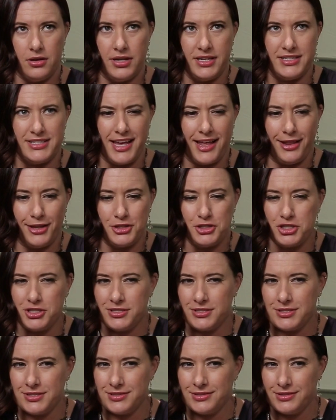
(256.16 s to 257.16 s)

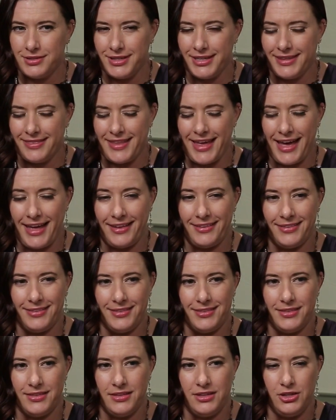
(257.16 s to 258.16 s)
intelligent in that,
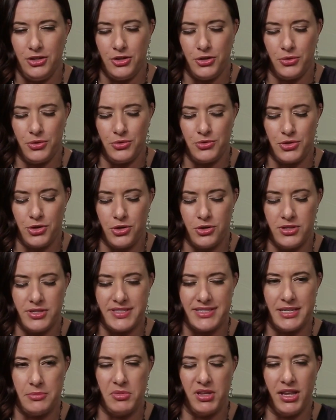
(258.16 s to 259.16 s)
you know, you turn
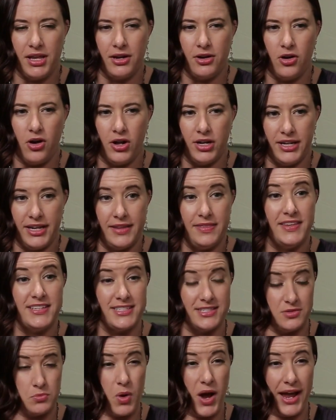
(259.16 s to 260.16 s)
the stimulator on, and
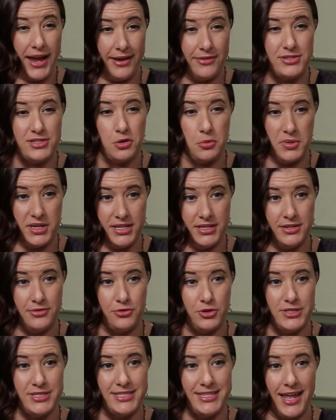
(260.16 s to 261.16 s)
this is why I have so many
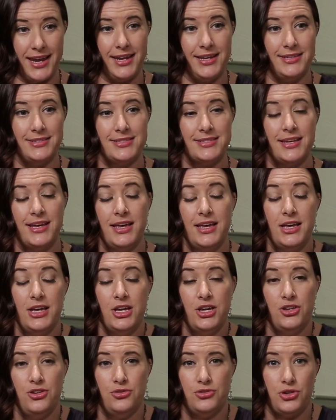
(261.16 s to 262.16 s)
different settings.
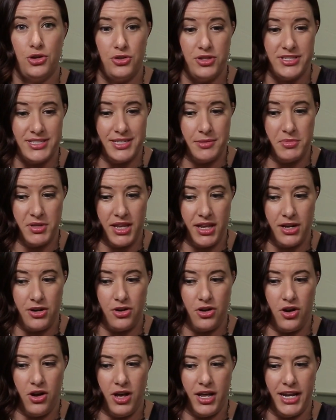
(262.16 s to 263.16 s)
You turn the
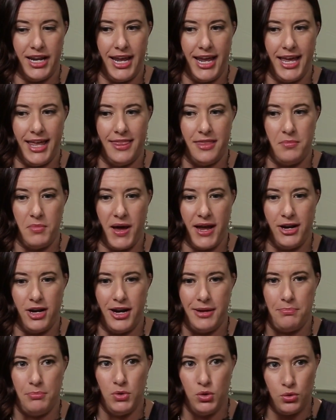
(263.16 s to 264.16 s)
stimulator on and the
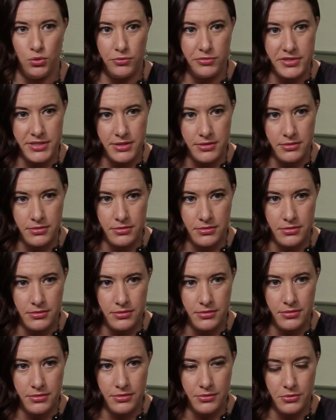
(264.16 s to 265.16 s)
migraine moves,
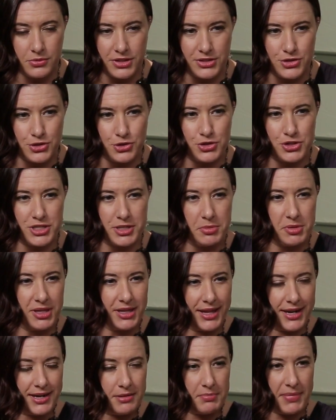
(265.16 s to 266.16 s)
because you're
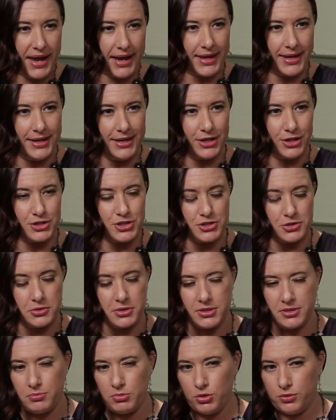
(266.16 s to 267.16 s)
stimulating back here, so
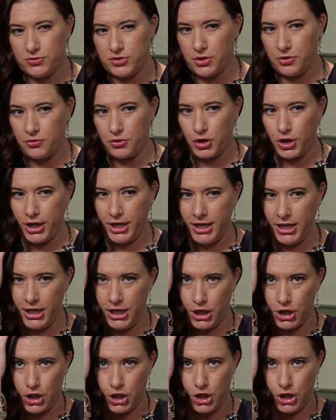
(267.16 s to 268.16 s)
it moves over
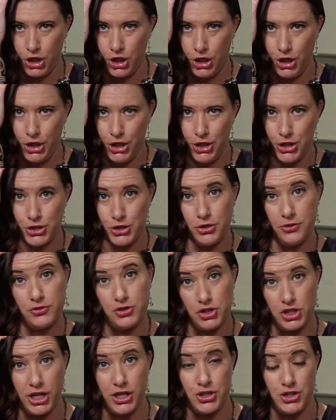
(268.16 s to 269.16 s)
here. So you have
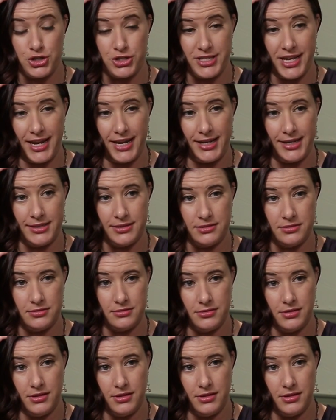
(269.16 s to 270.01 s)
to change your setting